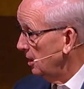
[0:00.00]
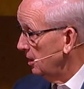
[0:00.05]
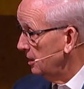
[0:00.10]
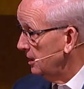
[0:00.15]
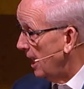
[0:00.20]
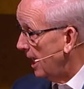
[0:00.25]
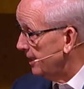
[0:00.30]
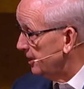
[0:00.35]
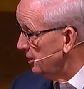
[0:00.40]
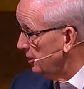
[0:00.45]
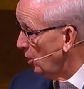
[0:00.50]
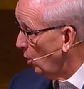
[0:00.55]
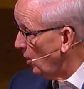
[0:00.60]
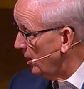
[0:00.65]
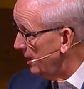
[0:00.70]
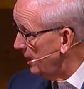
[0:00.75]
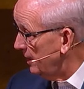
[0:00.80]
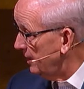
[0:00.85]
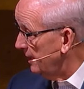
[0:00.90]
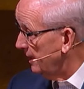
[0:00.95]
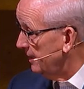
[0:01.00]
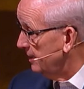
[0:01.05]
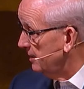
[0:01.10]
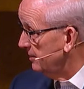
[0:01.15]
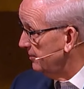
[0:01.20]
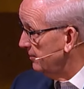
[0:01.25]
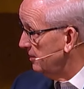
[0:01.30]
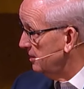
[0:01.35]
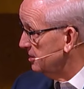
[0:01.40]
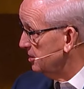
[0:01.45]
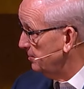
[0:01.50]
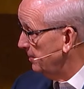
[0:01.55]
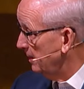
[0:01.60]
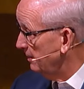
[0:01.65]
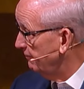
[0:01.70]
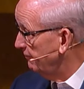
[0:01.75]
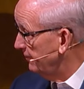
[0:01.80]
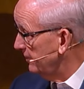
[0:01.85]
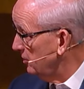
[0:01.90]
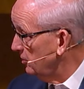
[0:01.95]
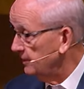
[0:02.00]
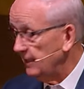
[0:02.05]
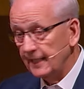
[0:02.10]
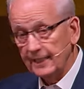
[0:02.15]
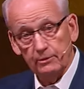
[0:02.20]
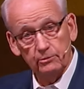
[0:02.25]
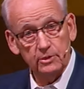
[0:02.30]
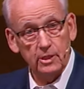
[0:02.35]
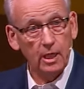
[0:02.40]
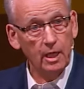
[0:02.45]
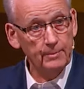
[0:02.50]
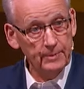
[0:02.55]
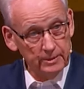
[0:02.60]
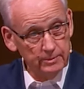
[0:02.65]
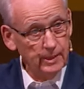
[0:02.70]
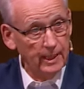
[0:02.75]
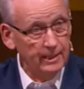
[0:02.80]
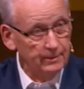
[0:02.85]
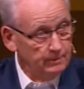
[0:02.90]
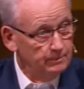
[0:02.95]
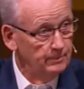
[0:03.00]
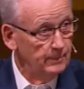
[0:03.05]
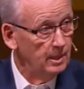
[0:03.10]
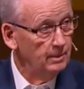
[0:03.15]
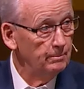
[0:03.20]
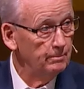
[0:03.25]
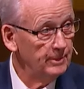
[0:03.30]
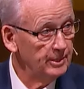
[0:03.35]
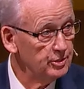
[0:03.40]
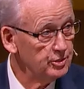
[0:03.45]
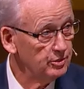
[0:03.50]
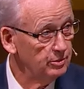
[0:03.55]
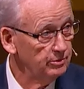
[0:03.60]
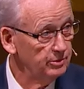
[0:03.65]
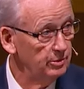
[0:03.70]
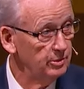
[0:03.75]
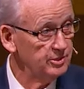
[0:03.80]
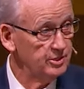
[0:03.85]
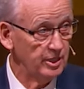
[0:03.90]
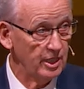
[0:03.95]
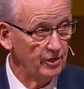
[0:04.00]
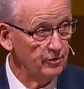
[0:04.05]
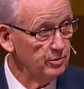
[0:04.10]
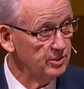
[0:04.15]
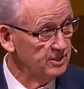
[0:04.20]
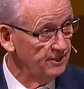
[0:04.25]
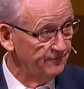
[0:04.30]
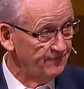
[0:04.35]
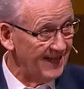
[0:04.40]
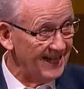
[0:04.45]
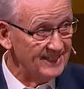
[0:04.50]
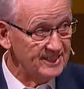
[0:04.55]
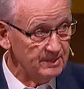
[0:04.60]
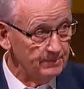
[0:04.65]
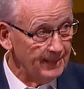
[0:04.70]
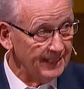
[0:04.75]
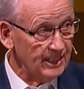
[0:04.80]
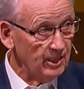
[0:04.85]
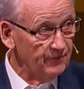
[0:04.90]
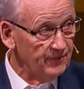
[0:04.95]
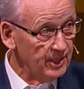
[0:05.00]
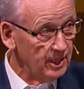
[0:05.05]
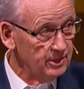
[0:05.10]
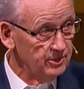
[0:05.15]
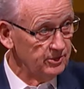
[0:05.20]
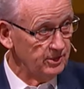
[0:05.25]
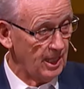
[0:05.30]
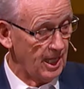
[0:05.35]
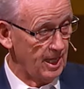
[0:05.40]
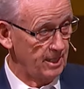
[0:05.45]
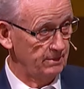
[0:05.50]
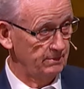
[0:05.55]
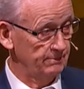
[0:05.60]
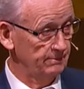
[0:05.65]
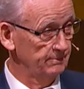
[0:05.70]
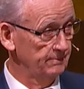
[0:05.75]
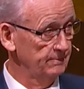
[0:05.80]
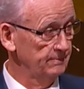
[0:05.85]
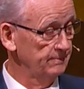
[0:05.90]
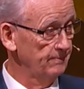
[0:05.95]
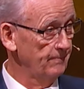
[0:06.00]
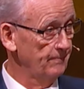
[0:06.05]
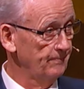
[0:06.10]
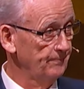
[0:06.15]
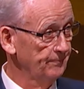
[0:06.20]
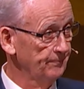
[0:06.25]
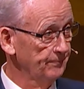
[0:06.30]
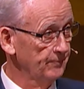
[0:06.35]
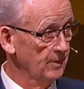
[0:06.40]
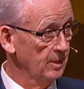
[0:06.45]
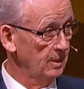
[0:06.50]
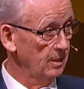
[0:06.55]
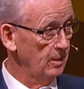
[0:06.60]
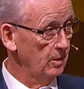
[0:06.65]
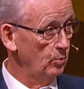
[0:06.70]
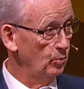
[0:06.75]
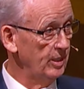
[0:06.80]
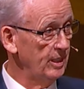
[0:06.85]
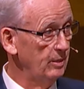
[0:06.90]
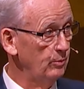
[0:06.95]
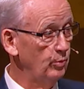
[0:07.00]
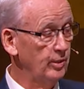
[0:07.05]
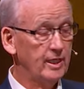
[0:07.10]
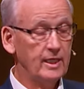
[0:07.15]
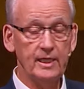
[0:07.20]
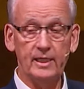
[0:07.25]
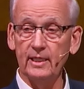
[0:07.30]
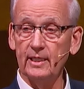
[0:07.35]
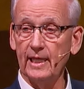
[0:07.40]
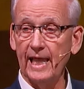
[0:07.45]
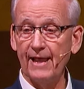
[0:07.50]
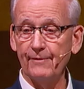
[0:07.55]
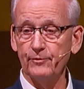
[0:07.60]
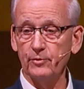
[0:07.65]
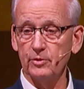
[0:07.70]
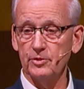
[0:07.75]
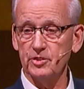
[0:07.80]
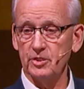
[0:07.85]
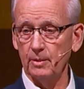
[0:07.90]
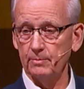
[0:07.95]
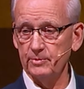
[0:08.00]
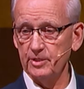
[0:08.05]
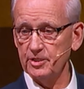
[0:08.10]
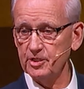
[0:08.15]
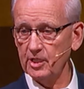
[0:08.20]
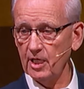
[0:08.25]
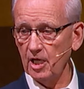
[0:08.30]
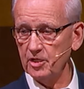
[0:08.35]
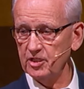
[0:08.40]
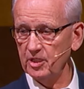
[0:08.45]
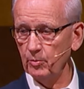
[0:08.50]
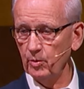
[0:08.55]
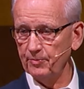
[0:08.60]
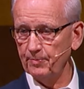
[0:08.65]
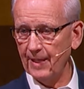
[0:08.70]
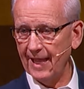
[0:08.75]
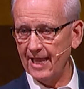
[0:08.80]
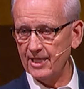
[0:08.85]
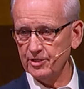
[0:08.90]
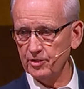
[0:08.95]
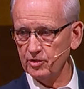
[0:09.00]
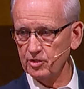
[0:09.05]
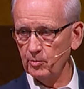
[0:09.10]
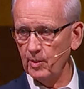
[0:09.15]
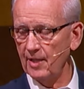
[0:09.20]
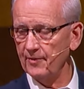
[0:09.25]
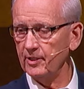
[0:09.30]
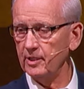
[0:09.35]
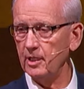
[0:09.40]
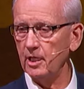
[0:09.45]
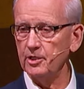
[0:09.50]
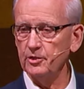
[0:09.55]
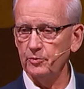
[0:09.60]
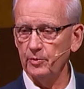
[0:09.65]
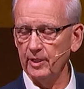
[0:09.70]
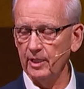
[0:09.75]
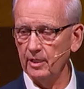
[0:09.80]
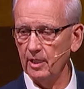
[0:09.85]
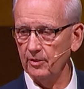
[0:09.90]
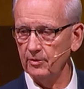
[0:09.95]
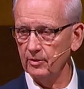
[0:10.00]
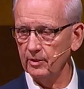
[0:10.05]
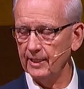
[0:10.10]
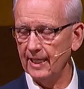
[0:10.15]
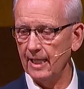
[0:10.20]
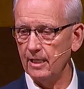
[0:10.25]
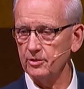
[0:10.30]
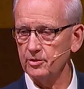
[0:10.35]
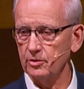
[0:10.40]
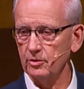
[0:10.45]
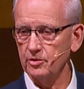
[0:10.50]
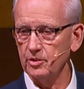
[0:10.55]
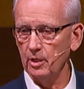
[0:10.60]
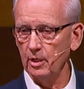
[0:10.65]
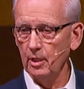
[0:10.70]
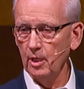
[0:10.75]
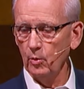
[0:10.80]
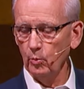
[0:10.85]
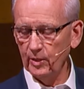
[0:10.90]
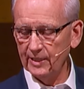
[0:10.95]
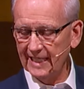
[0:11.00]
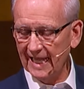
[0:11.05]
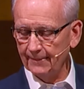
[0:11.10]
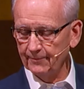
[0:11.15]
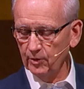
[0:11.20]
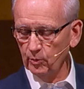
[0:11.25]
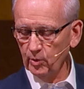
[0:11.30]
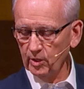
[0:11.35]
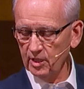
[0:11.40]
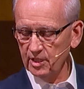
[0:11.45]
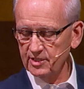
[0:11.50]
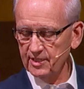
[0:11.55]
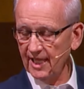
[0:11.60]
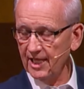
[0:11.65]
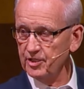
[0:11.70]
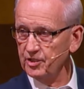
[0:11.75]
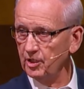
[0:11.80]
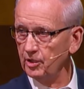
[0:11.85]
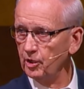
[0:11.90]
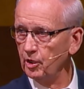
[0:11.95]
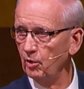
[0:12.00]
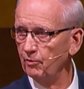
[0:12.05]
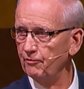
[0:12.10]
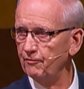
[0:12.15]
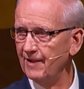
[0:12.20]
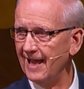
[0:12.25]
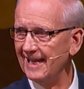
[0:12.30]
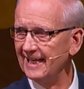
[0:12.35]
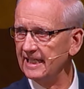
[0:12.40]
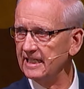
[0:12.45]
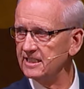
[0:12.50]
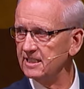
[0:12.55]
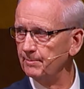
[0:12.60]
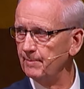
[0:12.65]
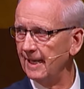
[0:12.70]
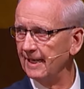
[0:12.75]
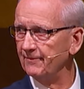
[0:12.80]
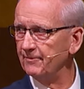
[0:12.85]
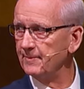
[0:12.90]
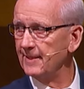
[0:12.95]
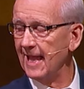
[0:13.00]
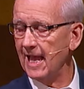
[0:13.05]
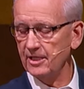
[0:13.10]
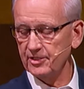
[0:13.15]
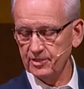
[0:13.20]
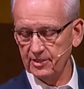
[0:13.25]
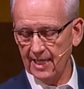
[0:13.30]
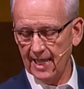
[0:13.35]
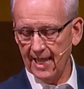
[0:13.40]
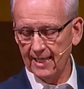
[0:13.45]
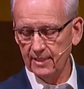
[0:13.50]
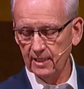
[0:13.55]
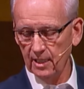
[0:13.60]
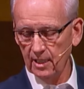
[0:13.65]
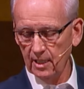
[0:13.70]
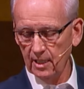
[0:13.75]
God anointed and spirit filled, and he'll come and, and minister to us. The other is to find somebody on the inside. We, we, after some discussion with pastors around the country and other counselors, we came to the realization you know, finding somebody from the outside